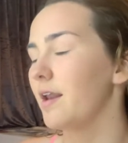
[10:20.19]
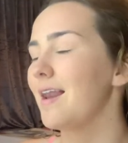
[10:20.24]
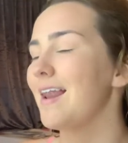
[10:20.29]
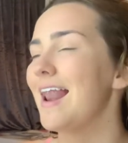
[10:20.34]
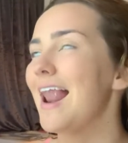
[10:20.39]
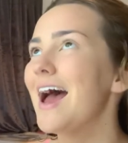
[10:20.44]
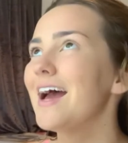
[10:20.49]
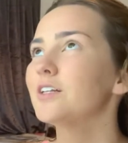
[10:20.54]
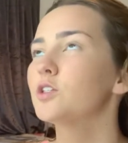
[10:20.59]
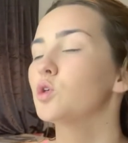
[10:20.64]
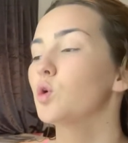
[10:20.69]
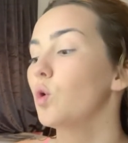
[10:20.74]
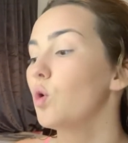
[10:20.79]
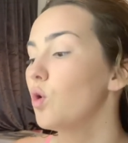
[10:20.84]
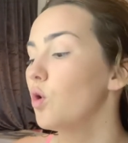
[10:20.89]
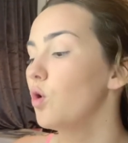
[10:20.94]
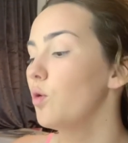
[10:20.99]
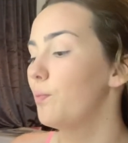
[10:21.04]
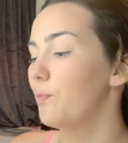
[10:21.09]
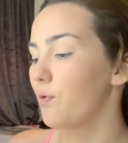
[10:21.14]
Let's
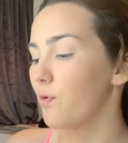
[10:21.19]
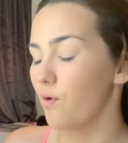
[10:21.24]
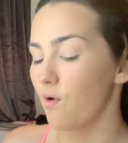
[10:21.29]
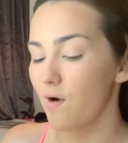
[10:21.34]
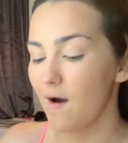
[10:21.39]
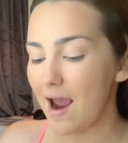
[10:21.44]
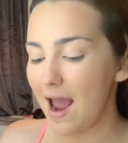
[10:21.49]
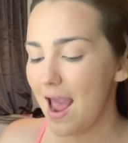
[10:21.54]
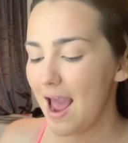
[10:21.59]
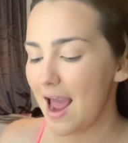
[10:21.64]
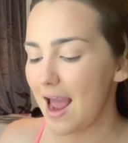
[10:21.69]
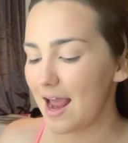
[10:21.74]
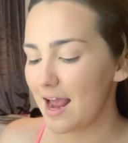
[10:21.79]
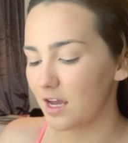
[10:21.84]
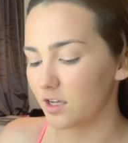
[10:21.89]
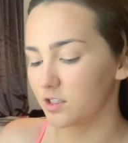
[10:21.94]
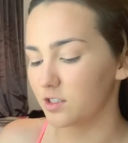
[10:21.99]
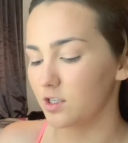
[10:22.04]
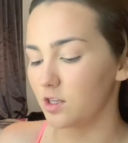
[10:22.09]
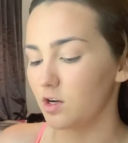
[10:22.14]
all
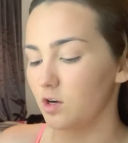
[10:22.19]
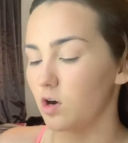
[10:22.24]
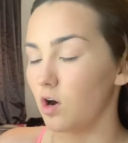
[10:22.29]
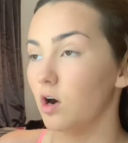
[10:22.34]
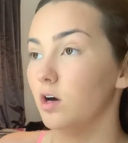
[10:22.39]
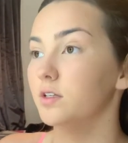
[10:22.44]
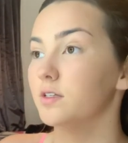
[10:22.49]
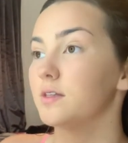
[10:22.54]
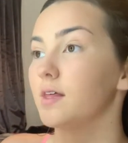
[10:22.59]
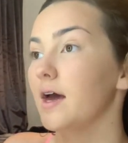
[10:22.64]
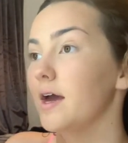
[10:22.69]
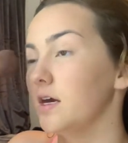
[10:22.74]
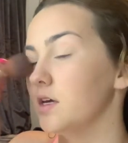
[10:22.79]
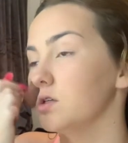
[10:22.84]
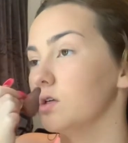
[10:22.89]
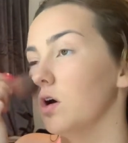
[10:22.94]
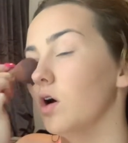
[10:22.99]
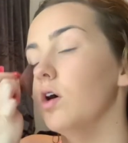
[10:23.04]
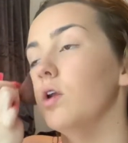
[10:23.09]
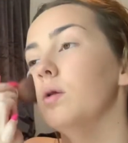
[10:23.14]
pray to the gods that it is
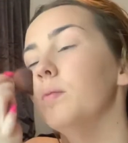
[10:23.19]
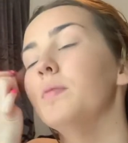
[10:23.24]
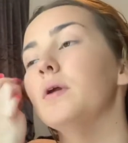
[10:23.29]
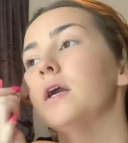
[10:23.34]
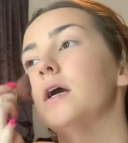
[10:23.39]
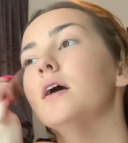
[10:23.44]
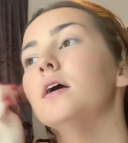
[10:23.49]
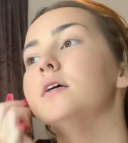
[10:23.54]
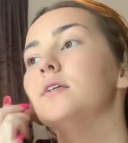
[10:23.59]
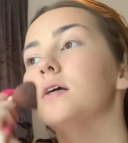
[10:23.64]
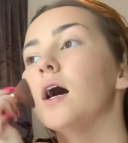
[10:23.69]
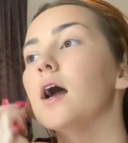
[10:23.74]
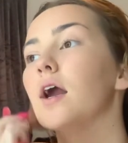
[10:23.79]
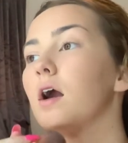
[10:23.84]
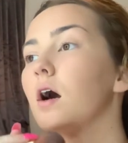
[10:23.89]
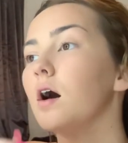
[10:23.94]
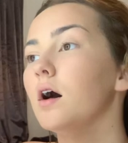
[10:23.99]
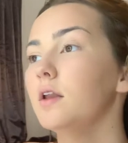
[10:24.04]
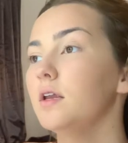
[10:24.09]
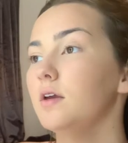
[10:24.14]
on, because I
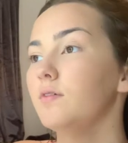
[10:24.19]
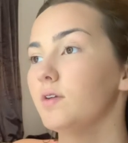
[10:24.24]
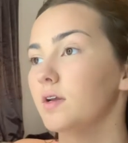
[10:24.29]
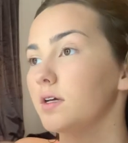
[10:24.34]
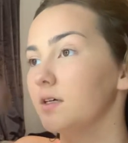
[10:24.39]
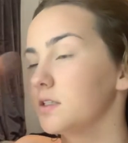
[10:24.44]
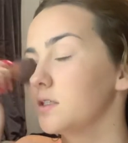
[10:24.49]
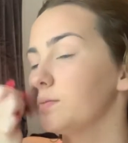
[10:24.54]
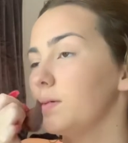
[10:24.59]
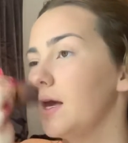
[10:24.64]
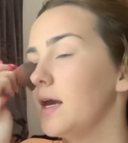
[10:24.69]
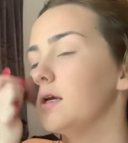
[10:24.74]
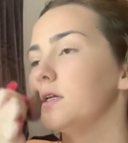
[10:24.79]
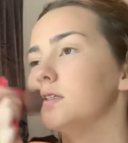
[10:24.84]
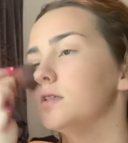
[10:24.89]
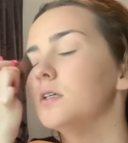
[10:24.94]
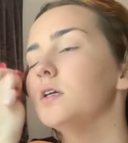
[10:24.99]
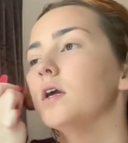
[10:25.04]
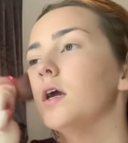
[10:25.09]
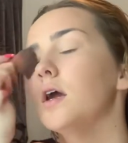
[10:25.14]
can't even explain
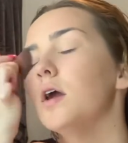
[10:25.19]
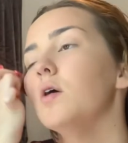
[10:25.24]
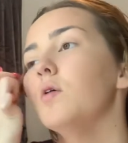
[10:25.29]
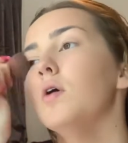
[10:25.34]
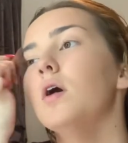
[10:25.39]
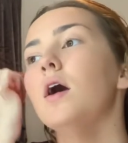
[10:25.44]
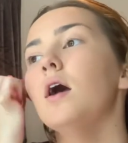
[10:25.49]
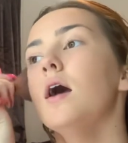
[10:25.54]
to you